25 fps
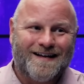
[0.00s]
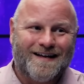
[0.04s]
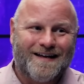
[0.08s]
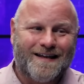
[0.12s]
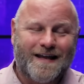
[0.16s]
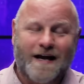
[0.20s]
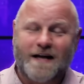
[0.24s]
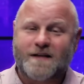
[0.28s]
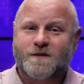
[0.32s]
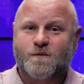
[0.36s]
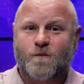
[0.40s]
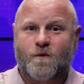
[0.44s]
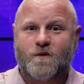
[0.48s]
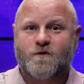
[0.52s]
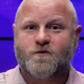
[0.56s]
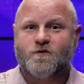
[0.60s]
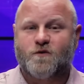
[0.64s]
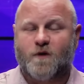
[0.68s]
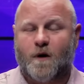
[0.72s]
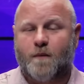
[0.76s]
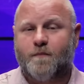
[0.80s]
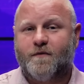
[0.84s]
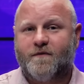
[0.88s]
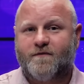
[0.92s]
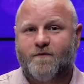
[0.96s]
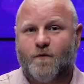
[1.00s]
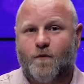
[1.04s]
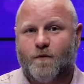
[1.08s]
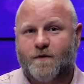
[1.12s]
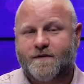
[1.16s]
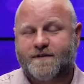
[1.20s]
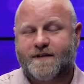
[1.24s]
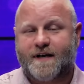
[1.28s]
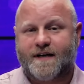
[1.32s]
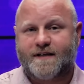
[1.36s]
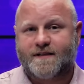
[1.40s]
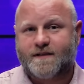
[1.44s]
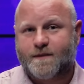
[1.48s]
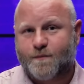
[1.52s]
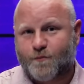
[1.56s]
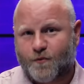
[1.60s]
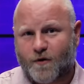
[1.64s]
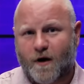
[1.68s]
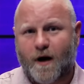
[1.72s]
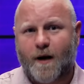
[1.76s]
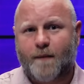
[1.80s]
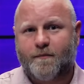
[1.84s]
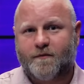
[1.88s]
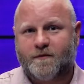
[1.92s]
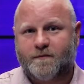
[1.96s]
And that's where Trump, of course, has the
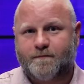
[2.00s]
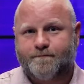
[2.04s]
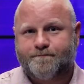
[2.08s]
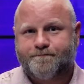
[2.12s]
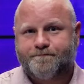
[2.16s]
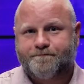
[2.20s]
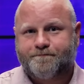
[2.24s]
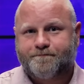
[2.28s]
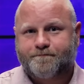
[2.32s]
problem.